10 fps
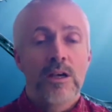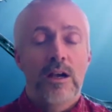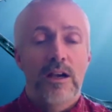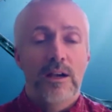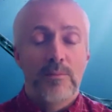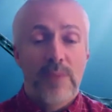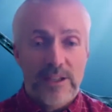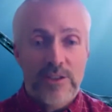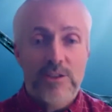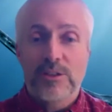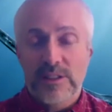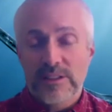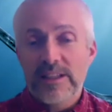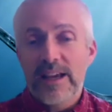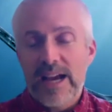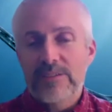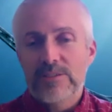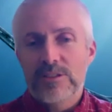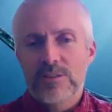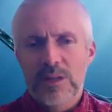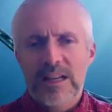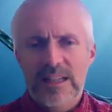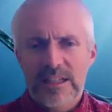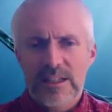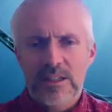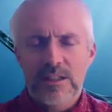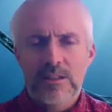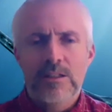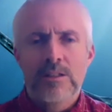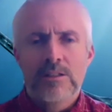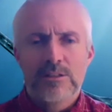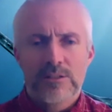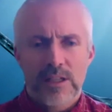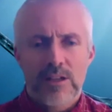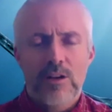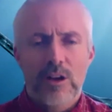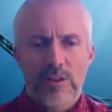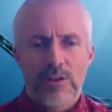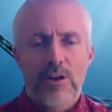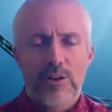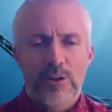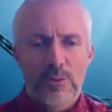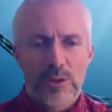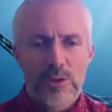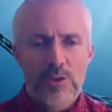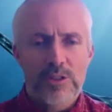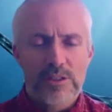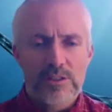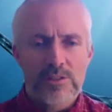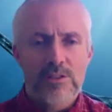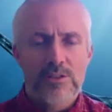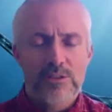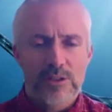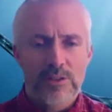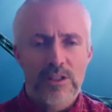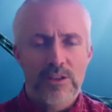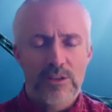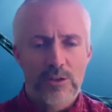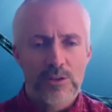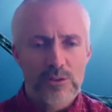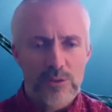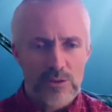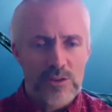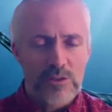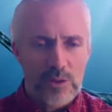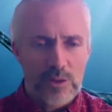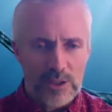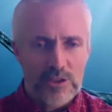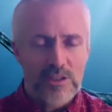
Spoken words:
make sure that they have some clear single author contributions so that those sorts of questions